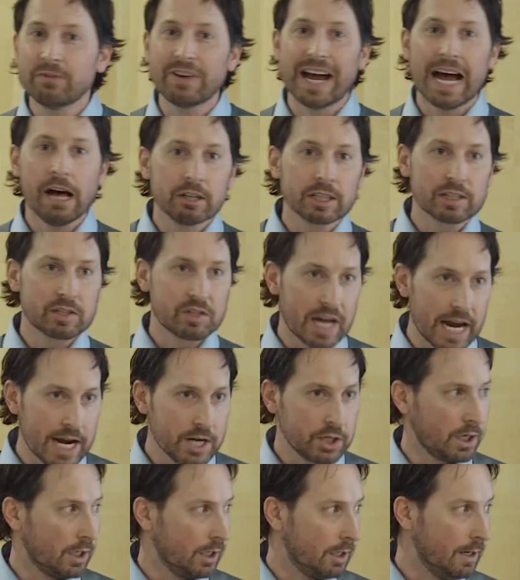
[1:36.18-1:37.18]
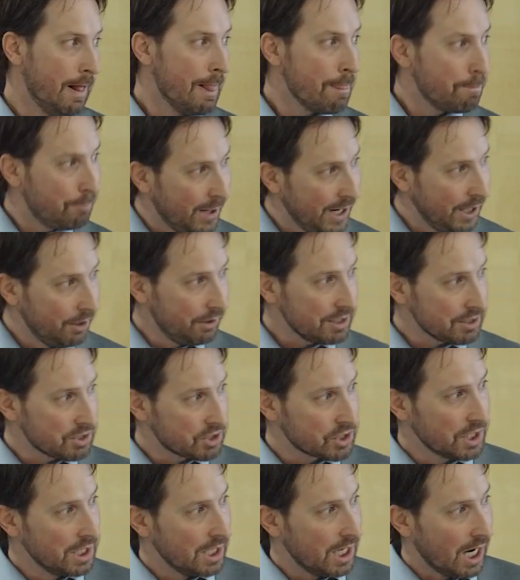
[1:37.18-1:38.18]
of Alexander,
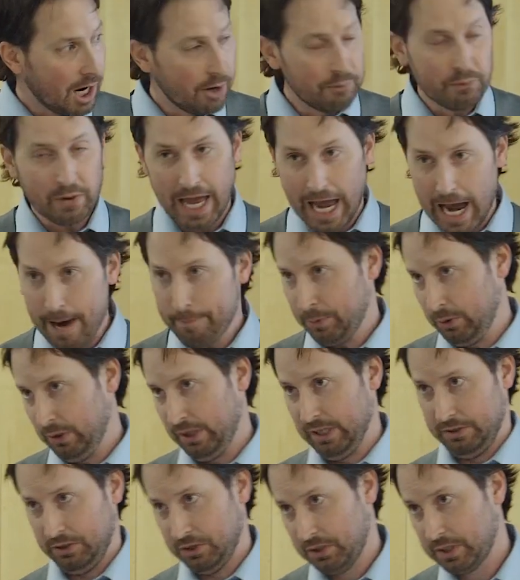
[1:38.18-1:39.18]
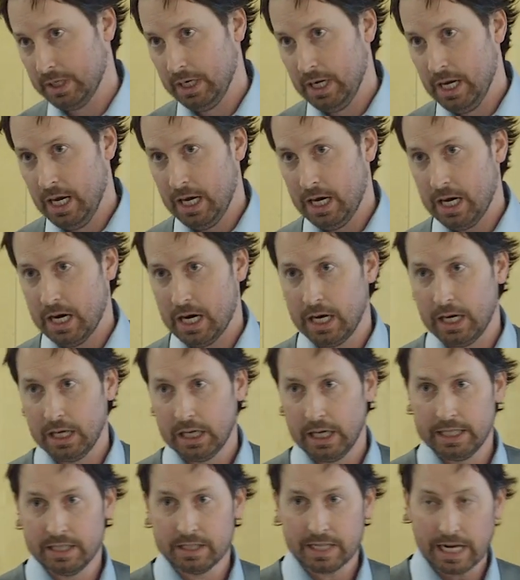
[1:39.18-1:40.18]
Pyrrhus of Epirus.
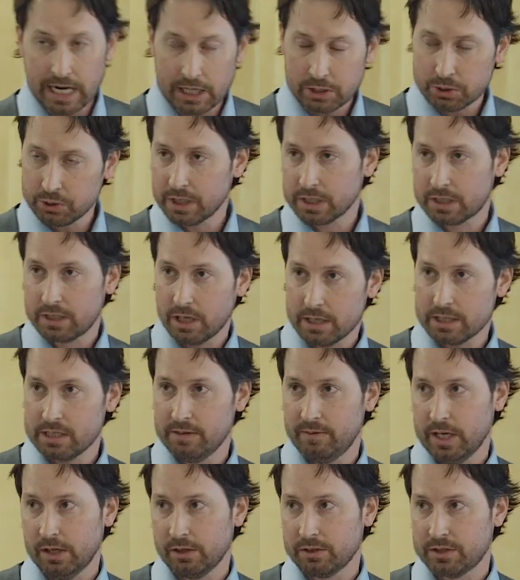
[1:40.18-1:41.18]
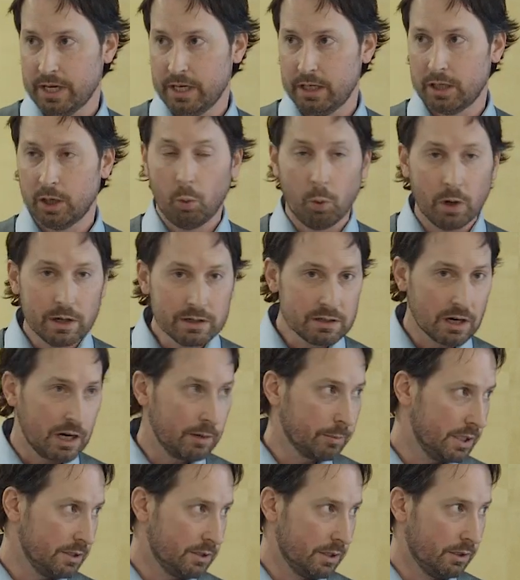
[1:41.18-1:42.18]
He's actually a cousin of Alexander, a
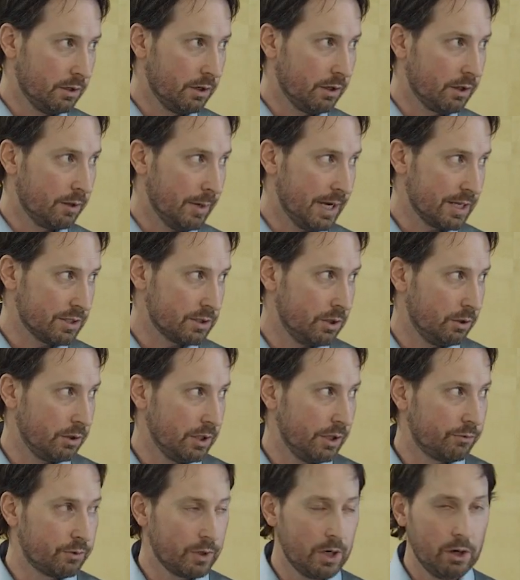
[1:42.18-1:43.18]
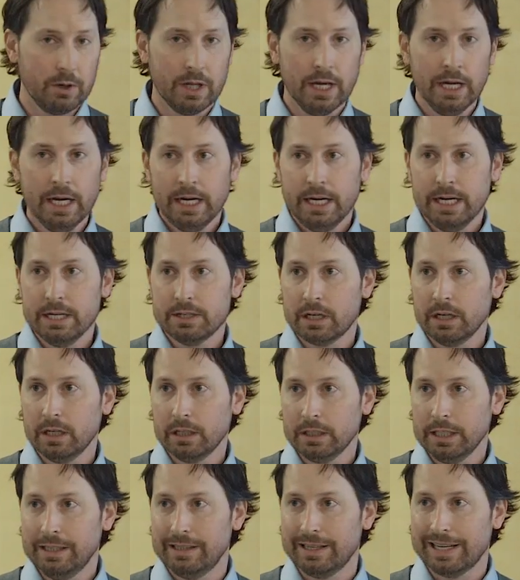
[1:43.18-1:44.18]
one-time contender to the Macedonian throne. He's going to
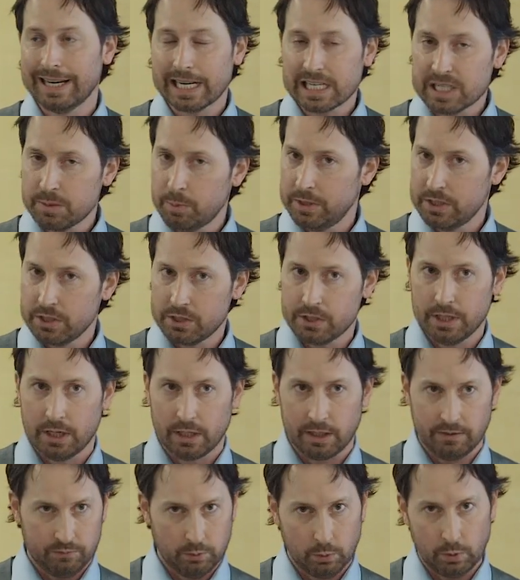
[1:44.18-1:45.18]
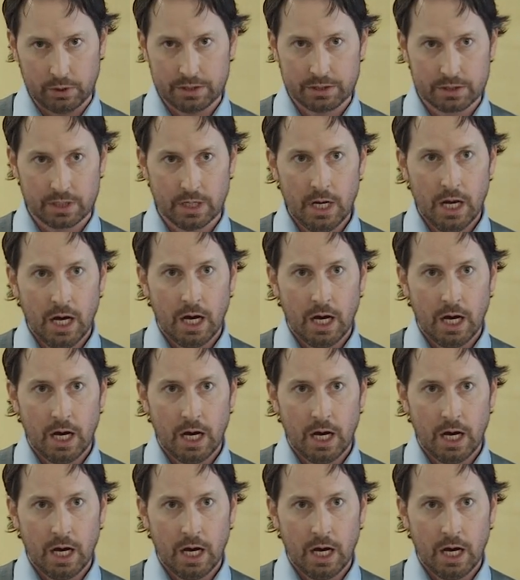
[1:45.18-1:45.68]
lead an expeditionary force